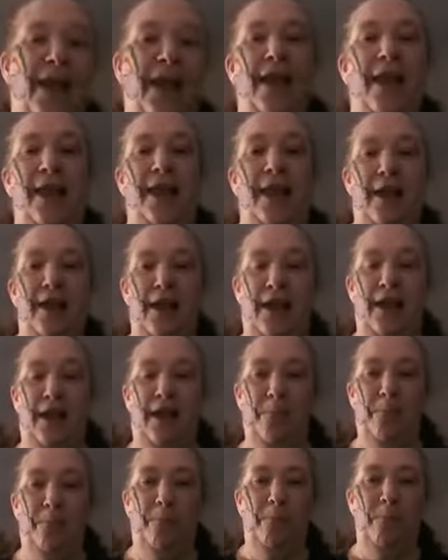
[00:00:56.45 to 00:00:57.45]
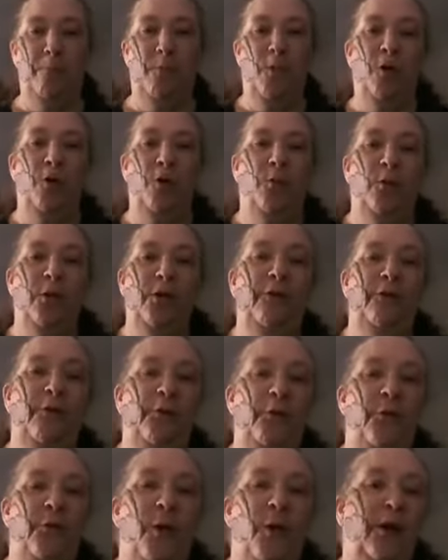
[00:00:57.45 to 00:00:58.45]
And our
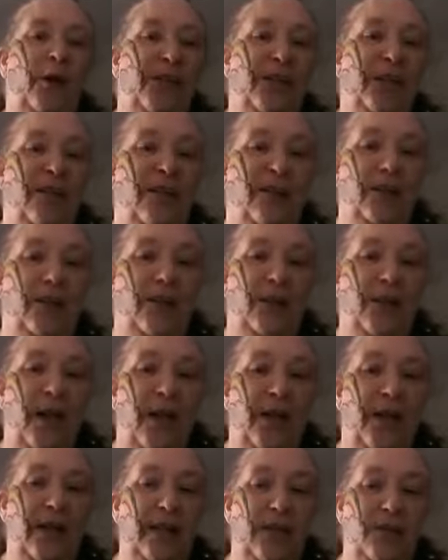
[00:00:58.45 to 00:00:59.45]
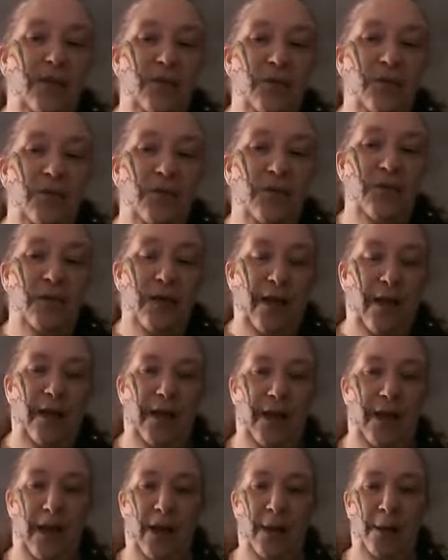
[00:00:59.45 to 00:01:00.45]
wonderful art teacher at
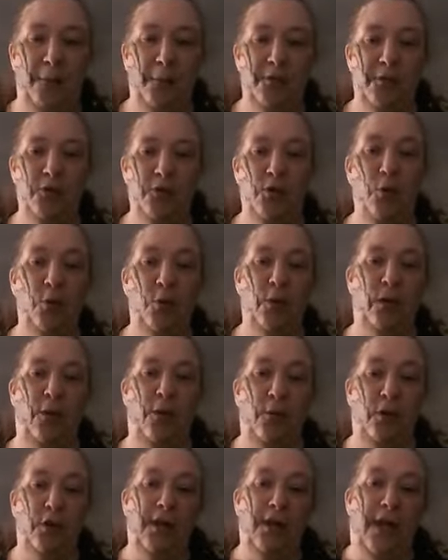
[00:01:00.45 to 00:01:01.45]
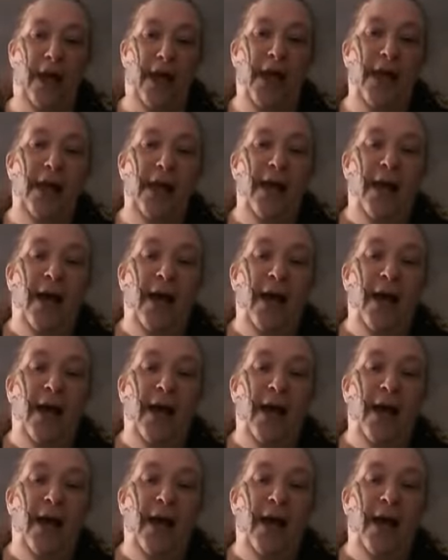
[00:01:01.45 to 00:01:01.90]
school where I work at